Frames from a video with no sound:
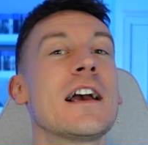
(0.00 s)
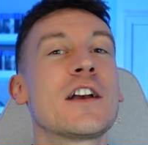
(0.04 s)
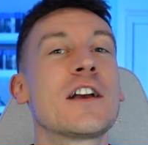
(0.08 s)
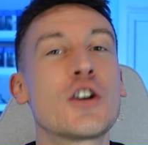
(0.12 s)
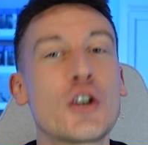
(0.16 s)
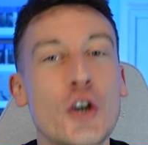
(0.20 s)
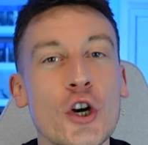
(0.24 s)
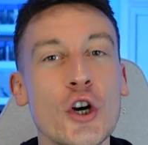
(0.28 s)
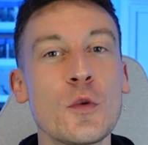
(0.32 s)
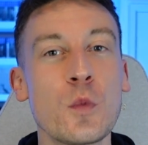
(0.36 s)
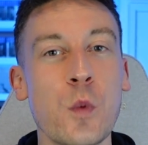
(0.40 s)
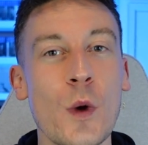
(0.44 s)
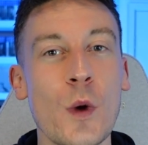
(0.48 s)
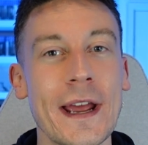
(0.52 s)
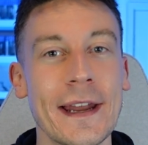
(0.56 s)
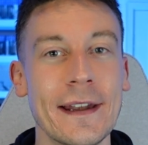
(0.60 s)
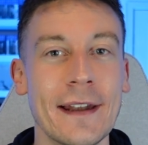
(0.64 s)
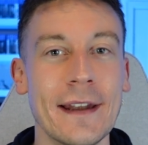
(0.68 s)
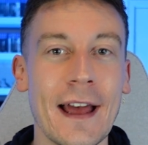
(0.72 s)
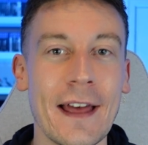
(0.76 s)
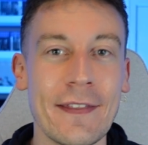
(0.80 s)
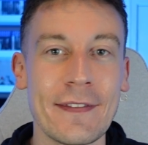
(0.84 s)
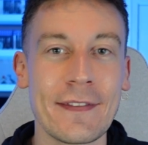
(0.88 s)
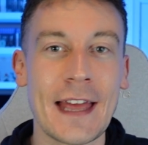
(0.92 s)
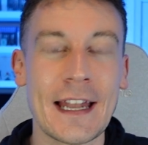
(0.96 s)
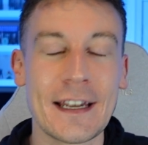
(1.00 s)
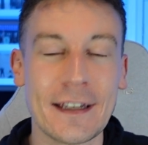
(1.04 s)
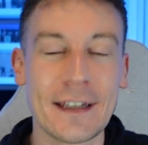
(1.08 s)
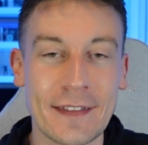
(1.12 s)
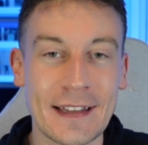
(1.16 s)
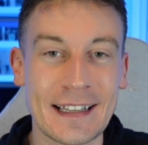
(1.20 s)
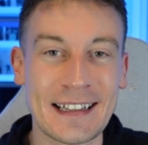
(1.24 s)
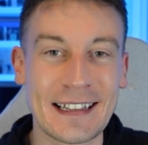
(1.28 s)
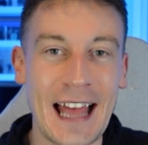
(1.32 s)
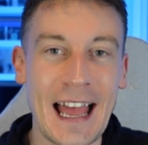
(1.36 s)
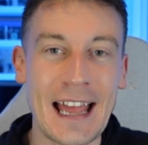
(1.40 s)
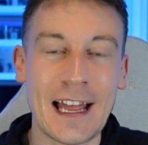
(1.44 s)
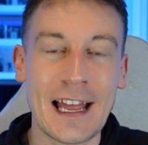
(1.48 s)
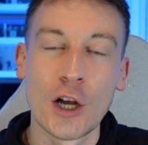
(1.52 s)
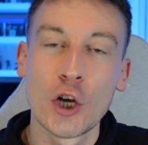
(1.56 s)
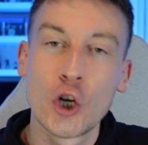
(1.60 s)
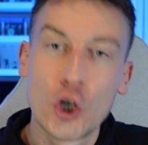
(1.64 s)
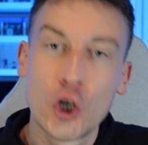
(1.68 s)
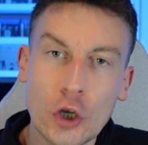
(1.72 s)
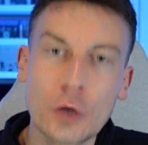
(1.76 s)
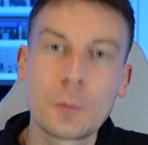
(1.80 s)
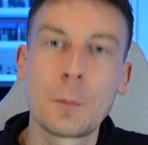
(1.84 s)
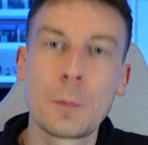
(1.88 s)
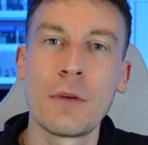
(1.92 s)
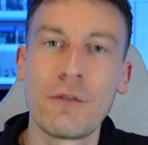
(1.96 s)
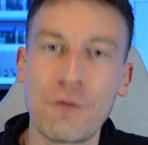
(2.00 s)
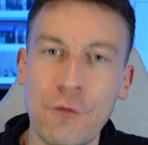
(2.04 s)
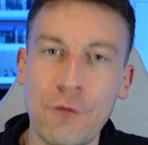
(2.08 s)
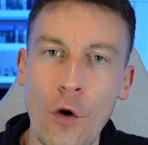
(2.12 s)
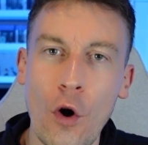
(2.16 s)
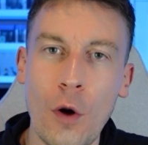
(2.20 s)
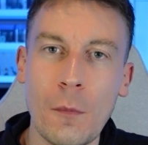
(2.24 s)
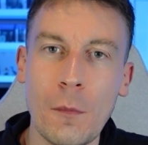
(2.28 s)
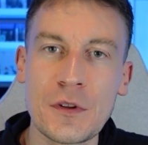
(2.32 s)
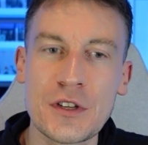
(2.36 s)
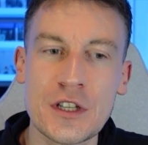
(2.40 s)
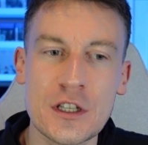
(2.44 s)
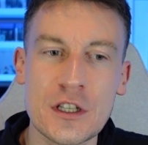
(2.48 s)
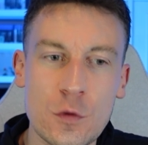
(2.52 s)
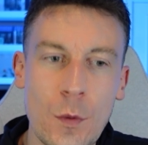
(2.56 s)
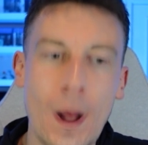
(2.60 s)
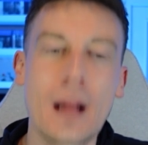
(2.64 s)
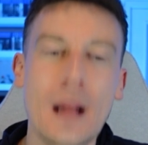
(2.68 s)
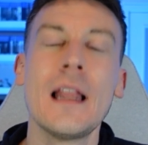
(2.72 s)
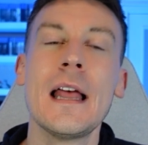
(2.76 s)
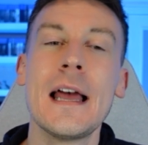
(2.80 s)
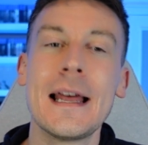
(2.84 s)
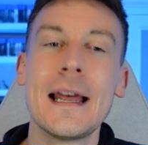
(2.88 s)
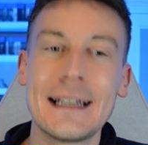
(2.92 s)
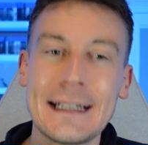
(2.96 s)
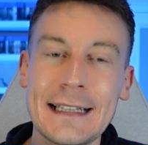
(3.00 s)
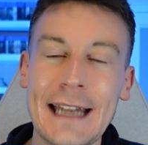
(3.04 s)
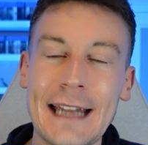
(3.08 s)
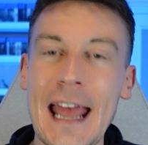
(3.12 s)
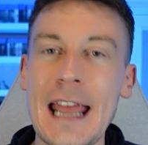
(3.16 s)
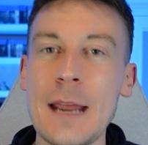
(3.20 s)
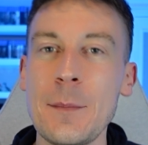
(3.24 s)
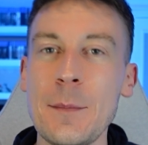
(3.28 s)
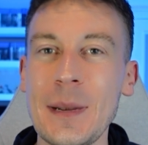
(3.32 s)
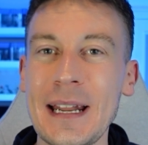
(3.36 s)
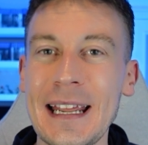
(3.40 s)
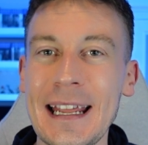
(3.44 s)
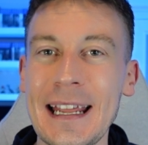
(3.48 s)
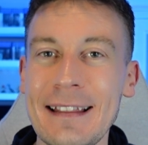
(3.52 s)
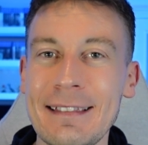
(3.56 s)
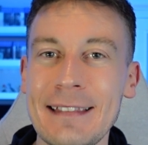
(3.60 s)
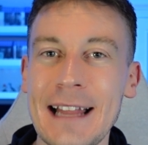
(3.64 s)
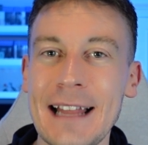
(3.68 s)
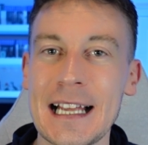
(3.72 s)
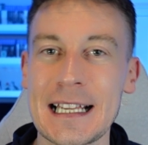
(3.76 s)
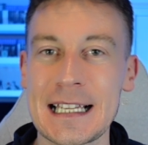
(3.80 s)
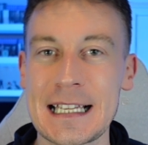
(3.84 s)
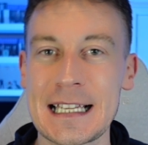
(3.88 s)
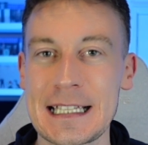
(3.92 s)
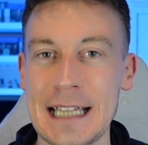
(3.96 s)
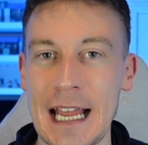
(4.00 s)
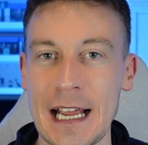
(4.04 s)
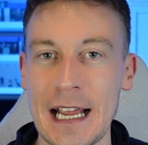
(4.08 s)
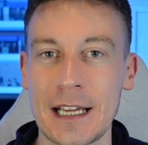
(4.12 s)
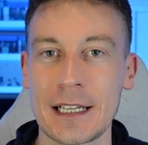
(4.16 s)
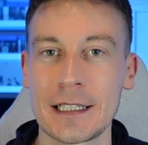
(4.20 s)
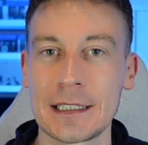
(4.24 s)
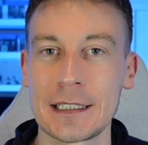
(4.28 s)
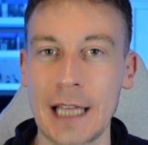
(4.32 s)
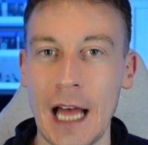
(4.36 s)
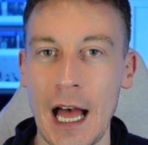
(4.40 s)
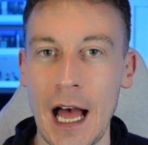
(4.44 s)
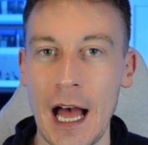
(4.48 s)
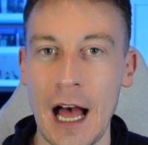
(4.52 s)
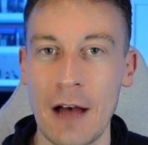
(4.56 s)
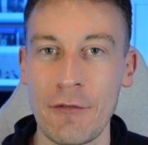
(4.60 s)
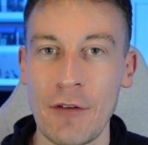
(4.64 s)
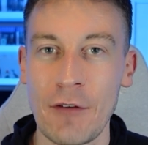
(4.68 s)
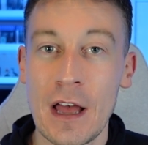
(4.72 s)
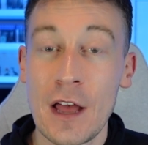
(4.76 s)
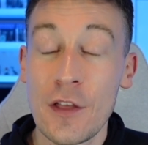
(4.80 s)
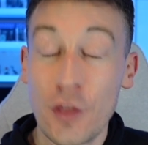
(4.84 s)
good win at the end of the day, a good performance as well, namely in that second half.